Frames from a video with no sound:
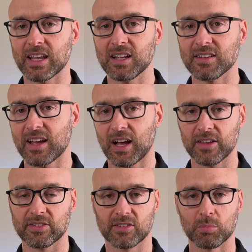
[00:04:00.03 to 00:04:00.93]

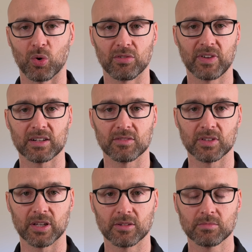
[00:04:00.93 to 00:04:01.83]
tasks more
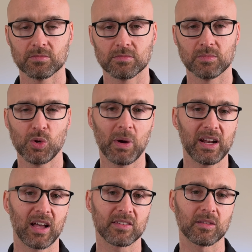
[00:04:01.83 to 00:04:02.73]
effectively," you might
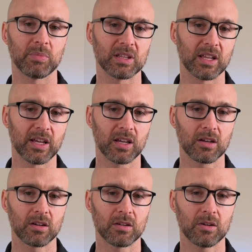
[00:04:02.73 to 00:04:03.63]
ask something like,
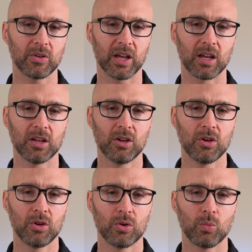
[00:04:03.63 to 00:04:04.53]
"Okay,
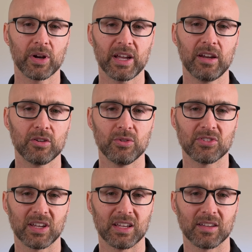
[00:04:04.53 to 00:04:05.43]
what I hear you
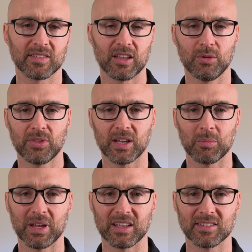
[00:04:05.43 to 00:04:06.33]
saying is that you think I'm
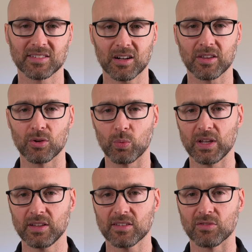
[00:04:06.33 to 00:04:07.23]
getting stuck in the
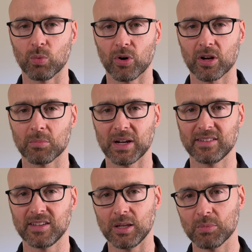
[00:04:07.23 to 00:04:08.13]
weeds of work my
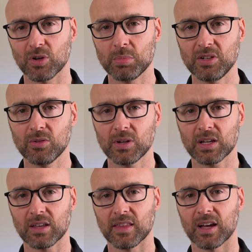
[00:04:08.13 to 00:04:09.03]
team could be
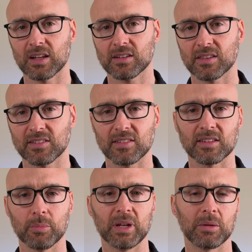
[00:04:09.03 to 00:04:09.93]
doing and that this is
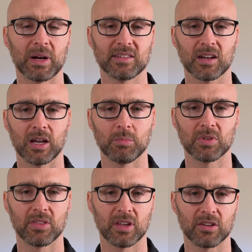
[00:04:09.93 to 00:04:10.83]
limiting my time
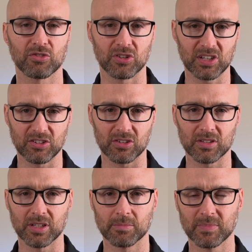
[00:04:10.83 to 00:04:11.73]
to think
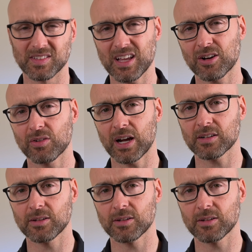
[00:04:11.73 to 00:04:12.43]
strategically. Is that correct?"